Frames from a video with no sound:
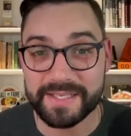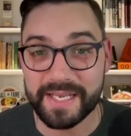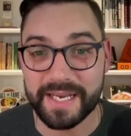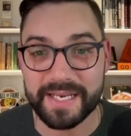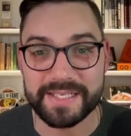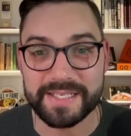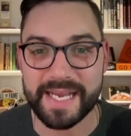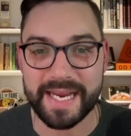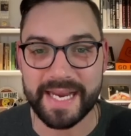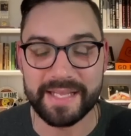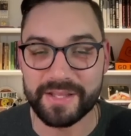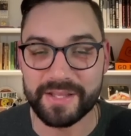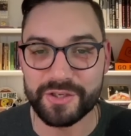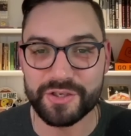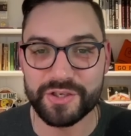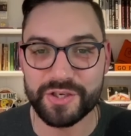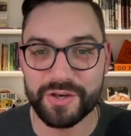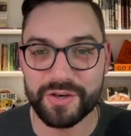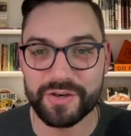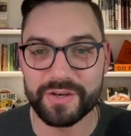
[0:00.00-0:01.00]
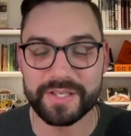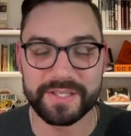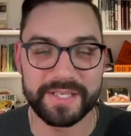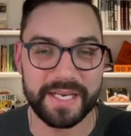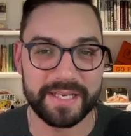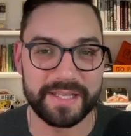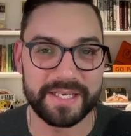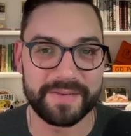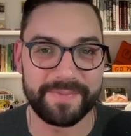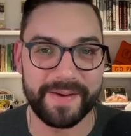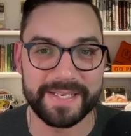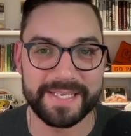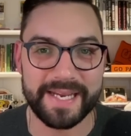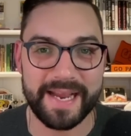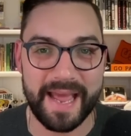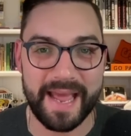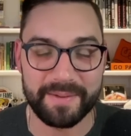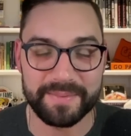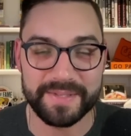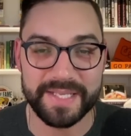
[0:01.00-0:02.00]
Like a second this year, it's like the Devontae
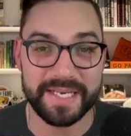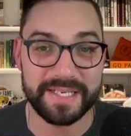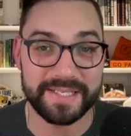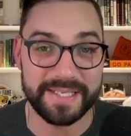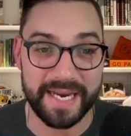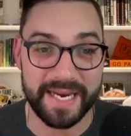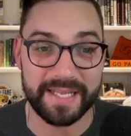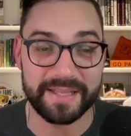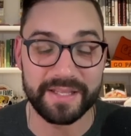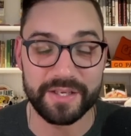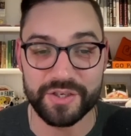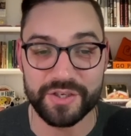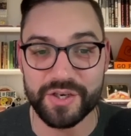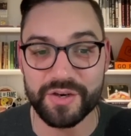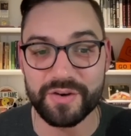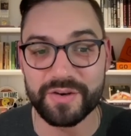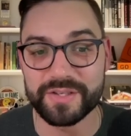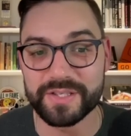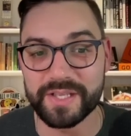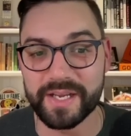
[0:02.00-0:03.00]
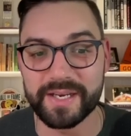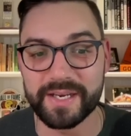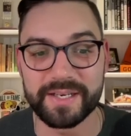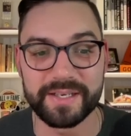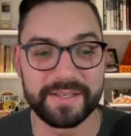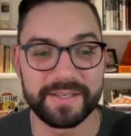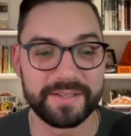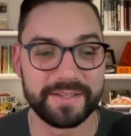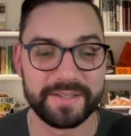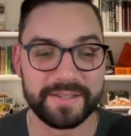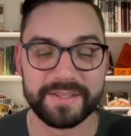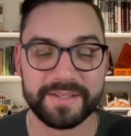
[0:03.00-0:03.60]
Adams thing. A second this year is like a